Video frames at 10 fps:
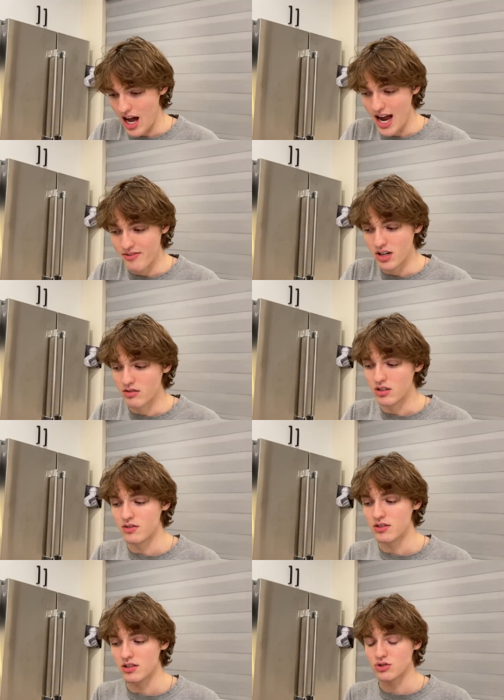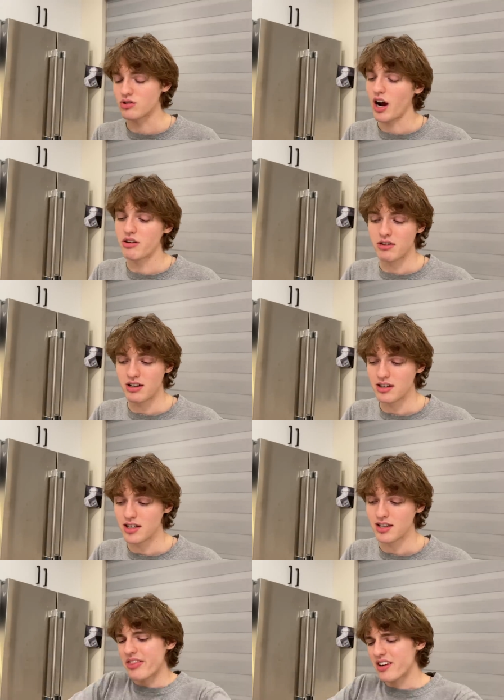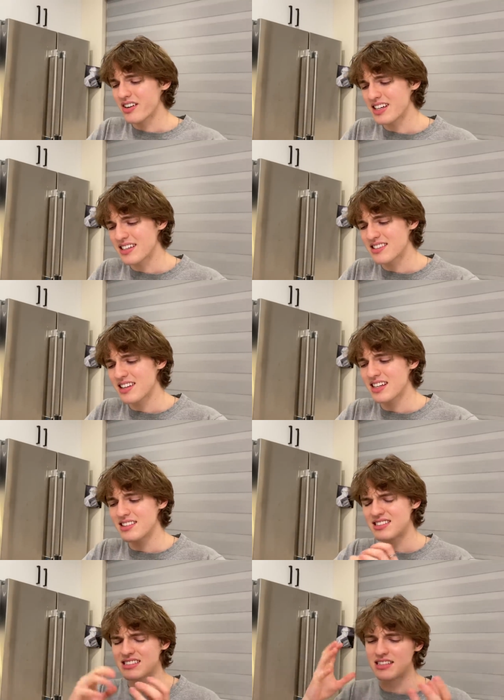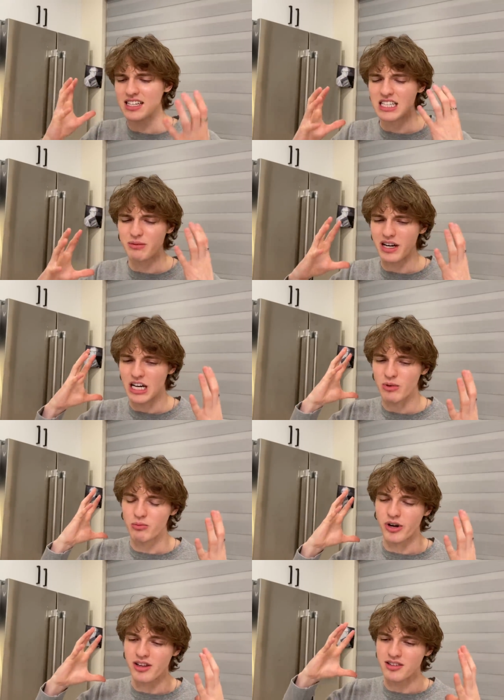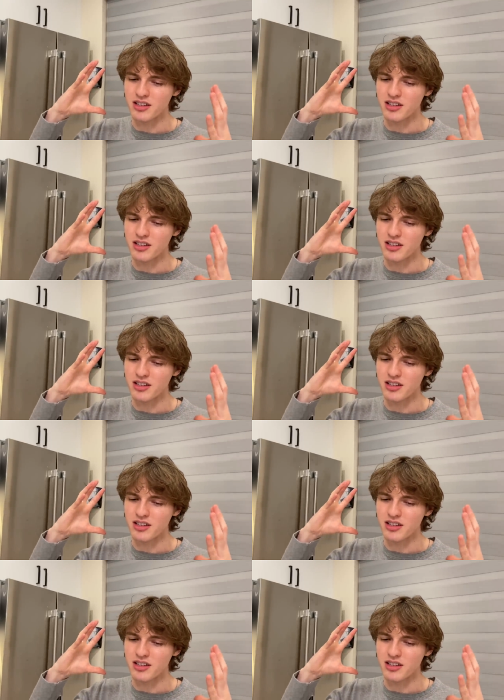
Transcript: I've never even tried reading it. There is like this thing in the back of my brain that's